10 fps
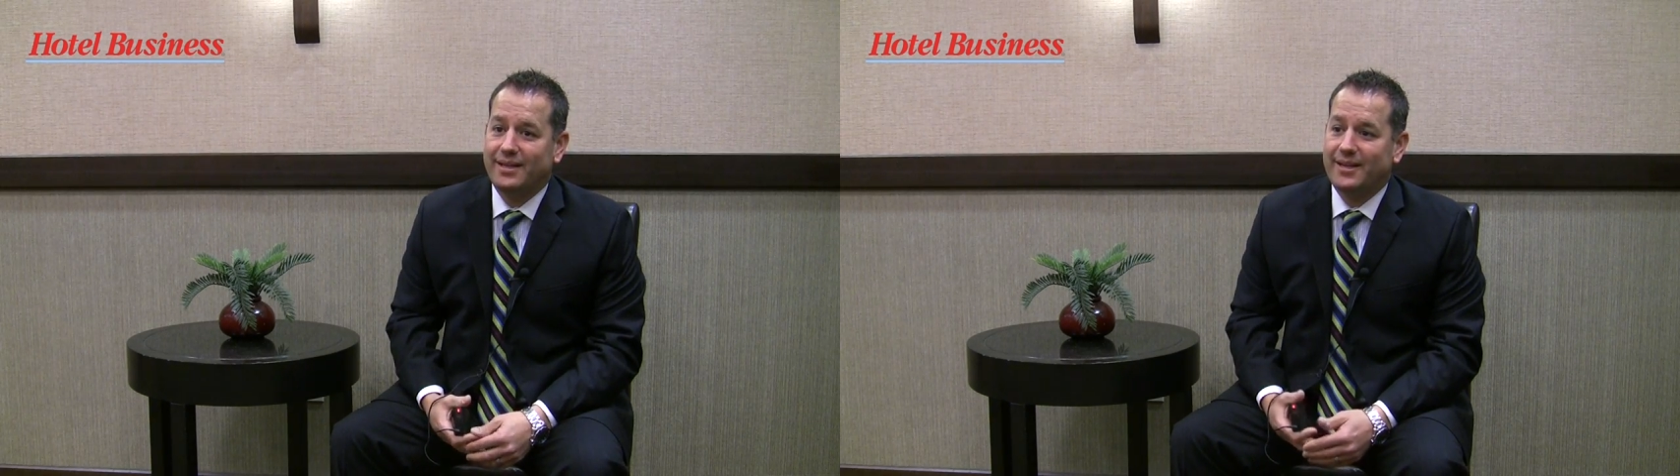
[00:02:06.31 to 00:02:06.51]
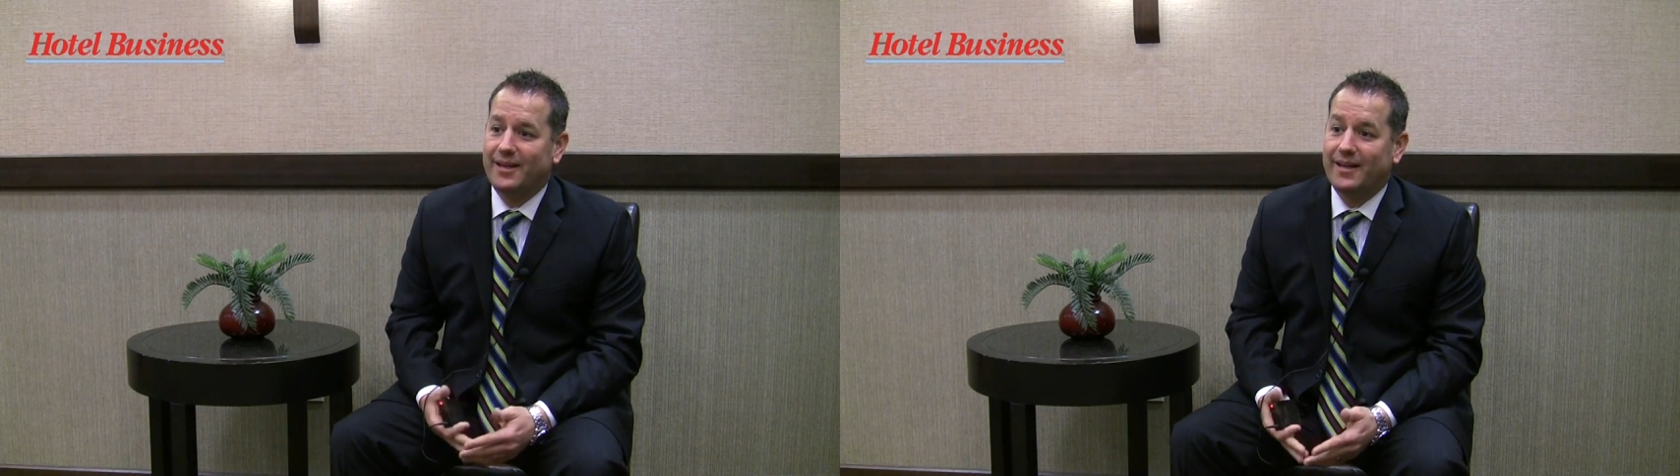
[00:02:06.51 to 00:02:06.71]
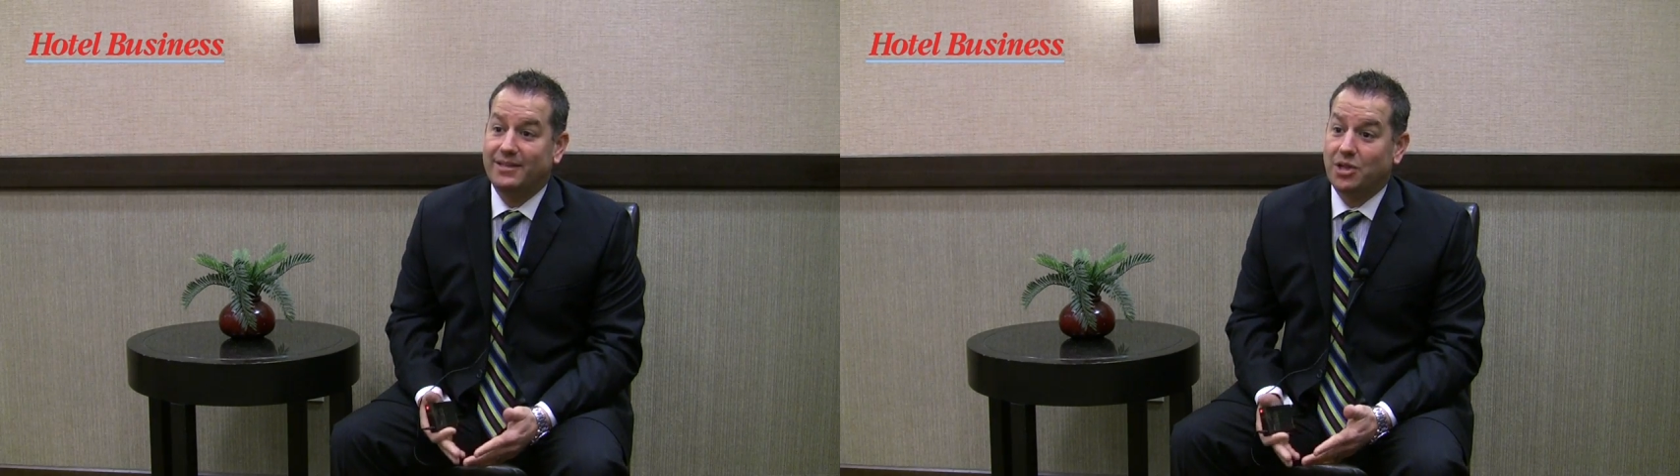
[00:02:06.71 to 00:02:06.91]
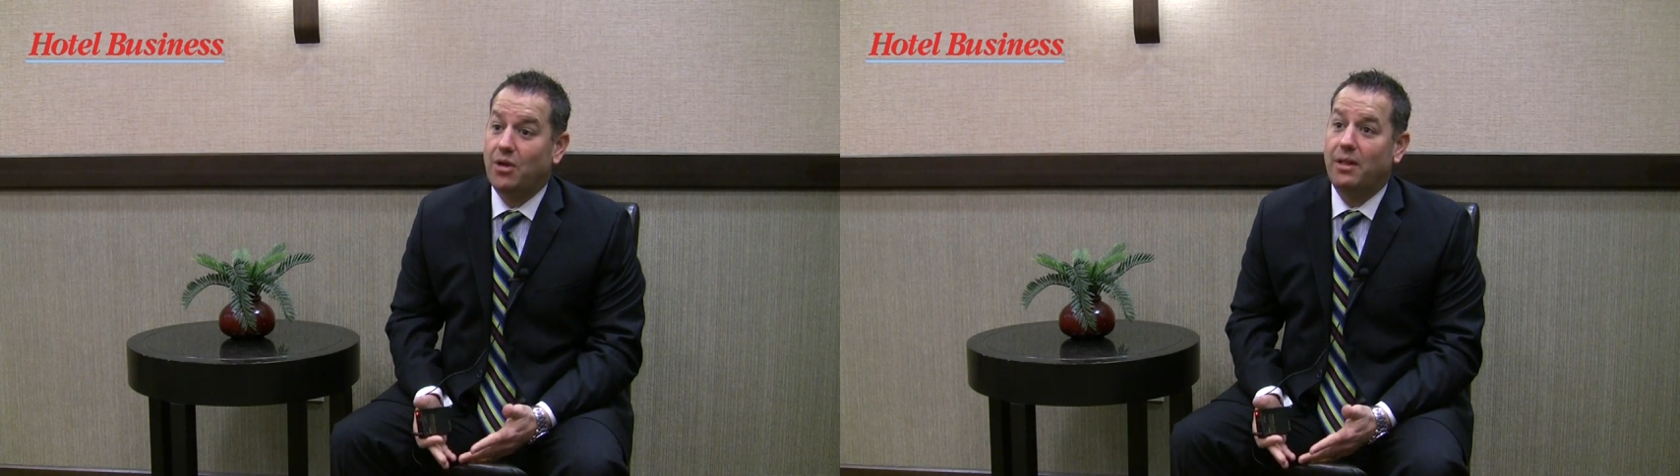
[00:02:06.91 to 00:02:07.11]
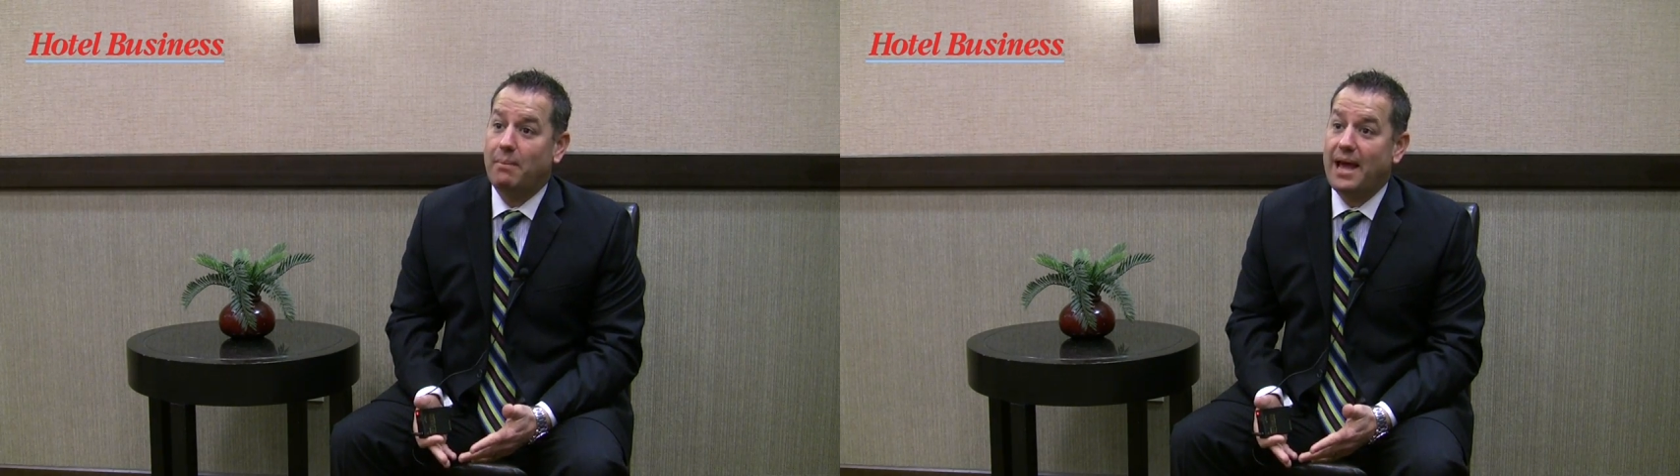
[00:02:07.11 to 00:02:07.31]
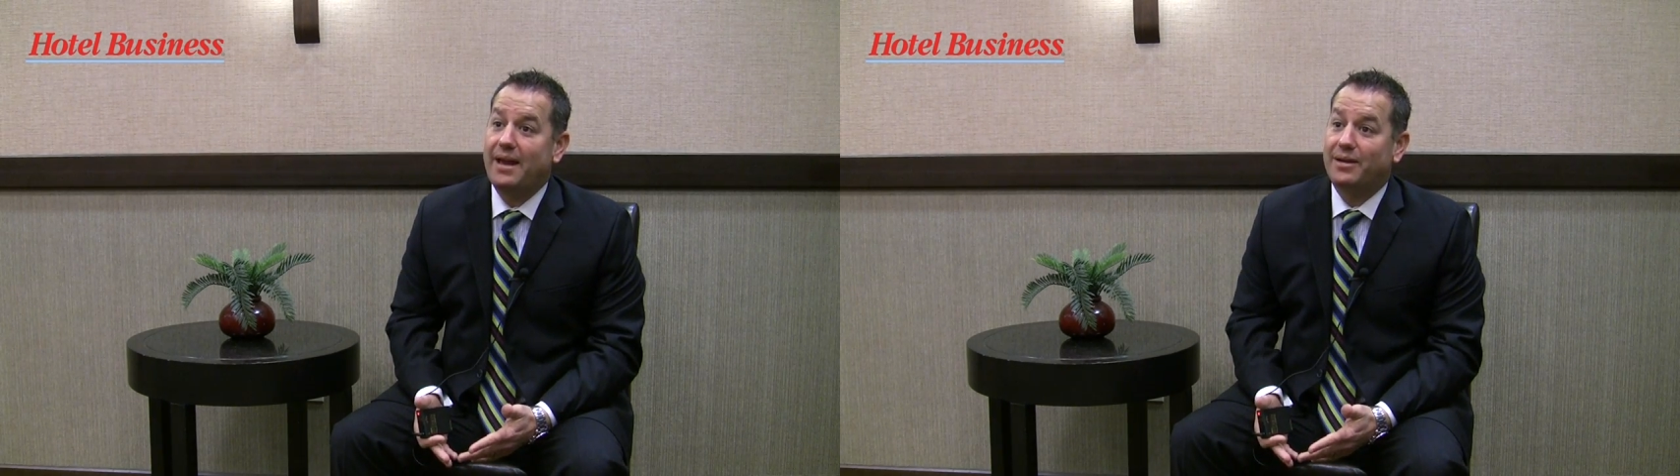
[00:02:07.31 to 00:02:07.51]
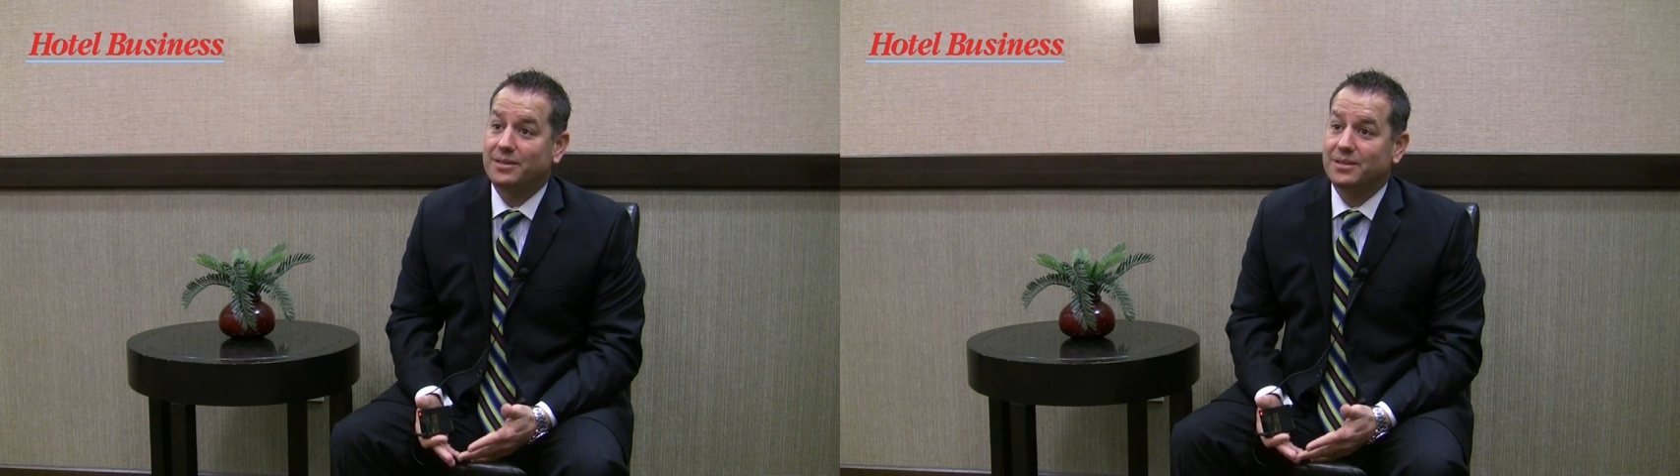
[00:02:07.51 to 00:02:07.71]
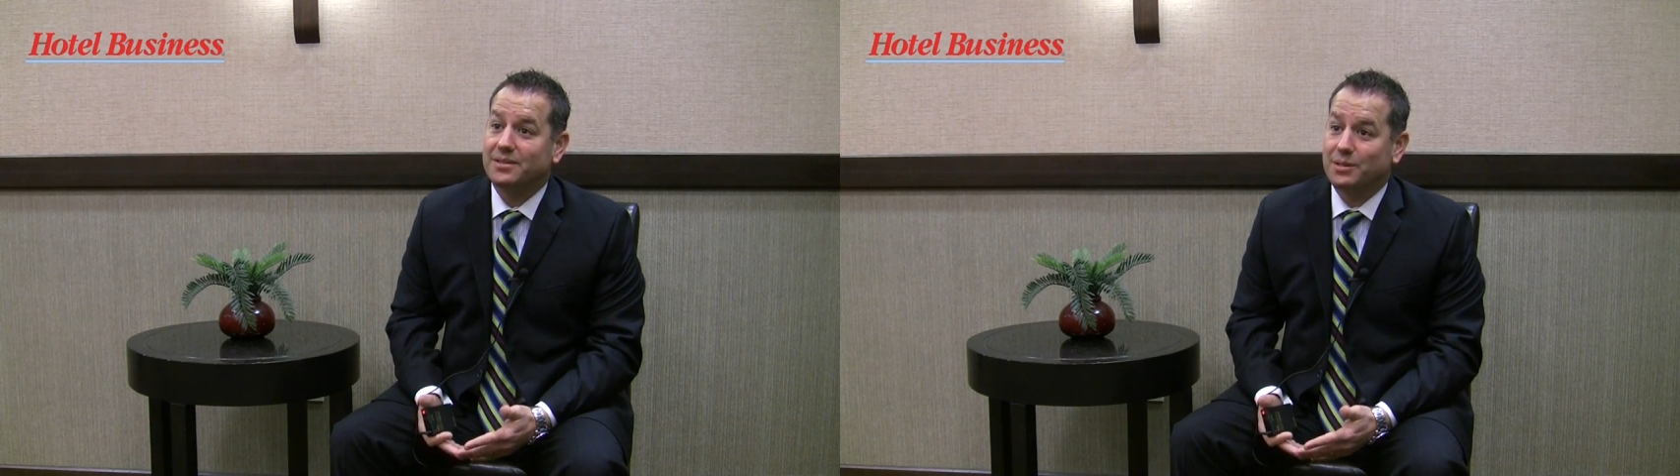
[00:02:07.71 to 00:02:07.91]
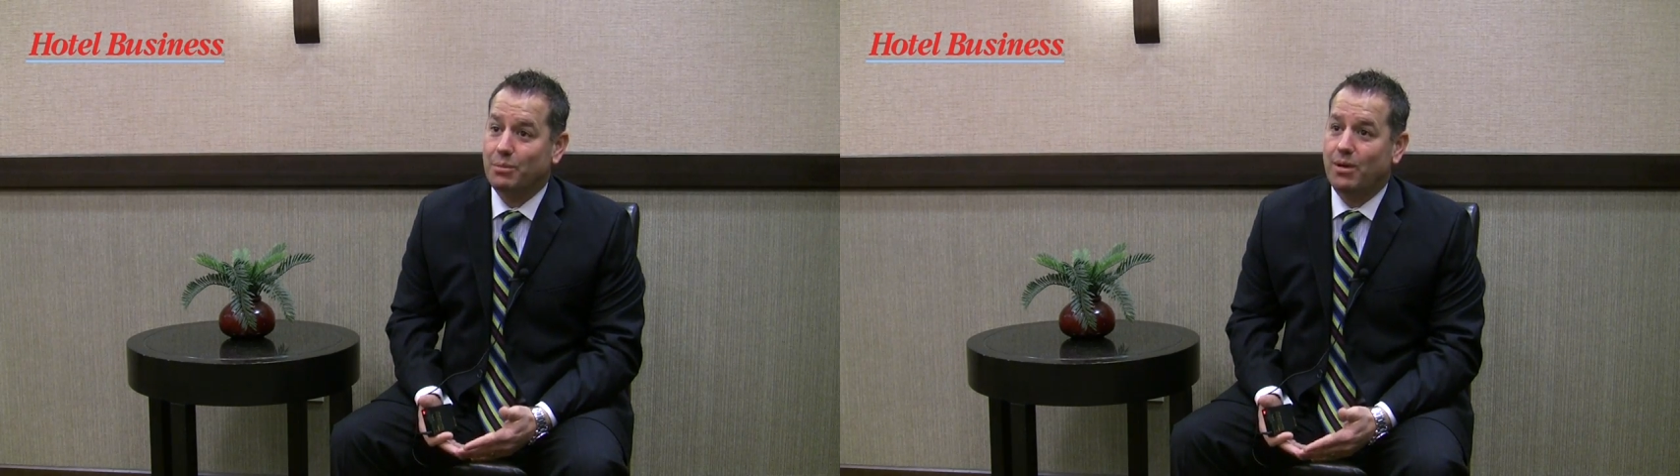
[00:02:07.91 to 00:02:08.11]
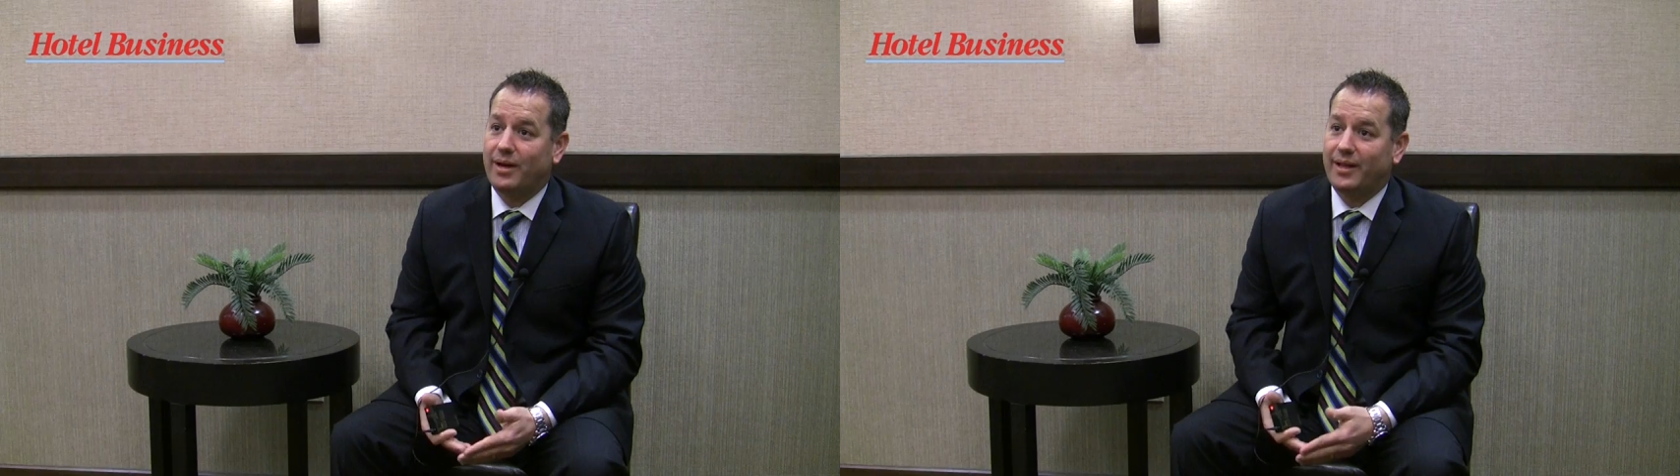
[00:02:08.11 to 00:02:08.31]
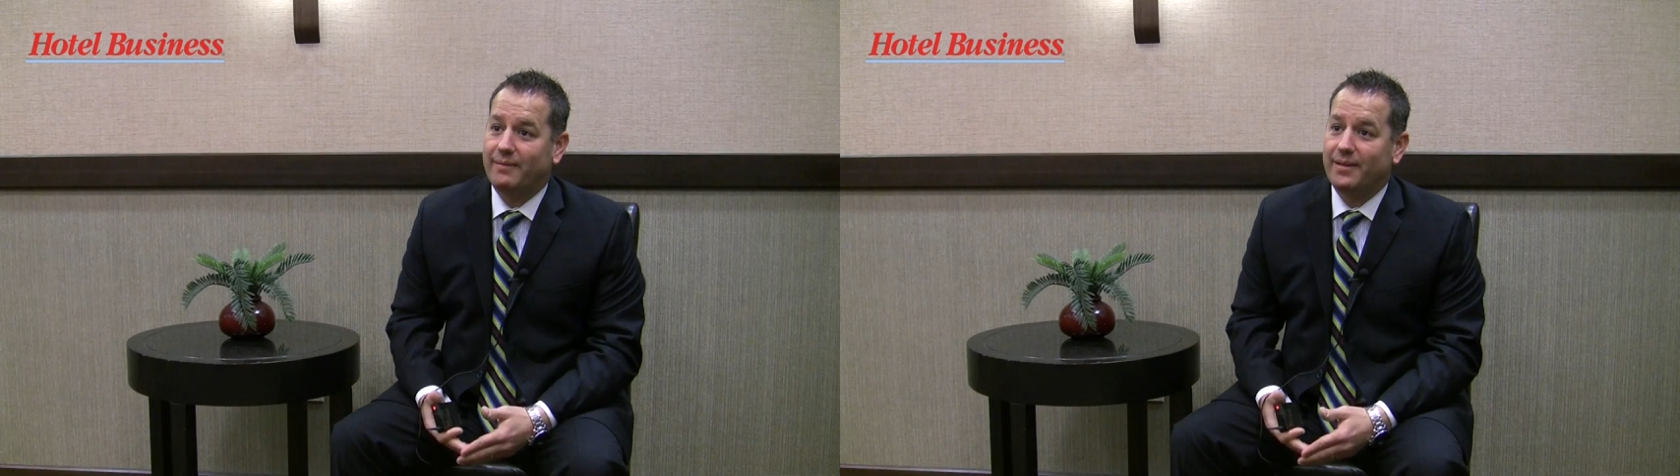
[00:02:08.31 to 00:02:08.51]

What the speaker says: it's all that matters is the money